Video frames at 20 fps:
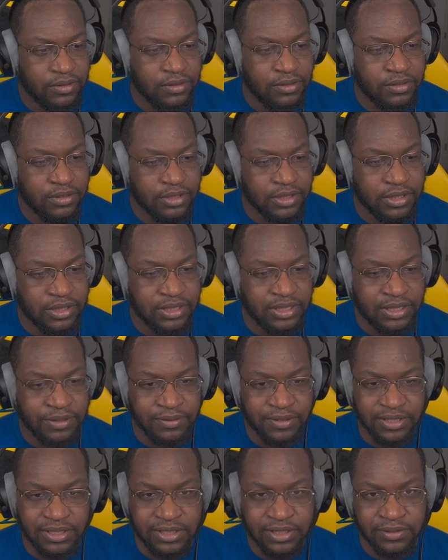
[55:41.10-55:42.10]
Or to
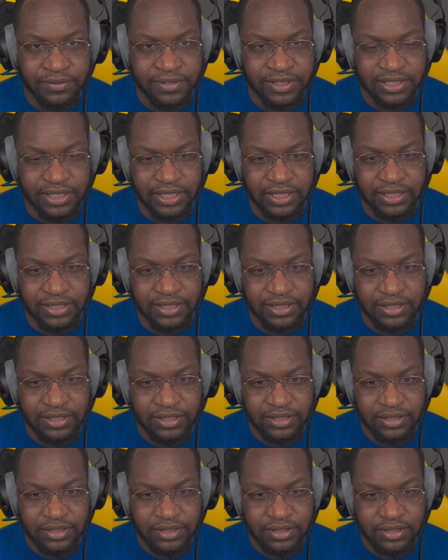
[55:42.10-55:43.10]
give it a Silver Shade.
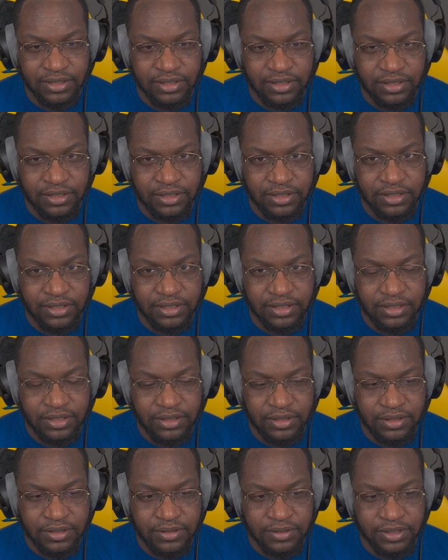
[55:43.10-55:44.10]

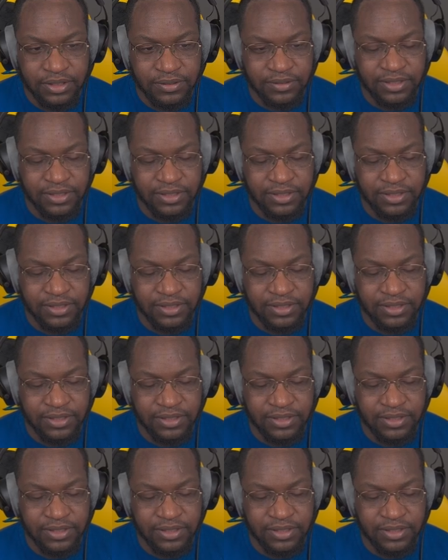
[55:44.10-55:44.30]
The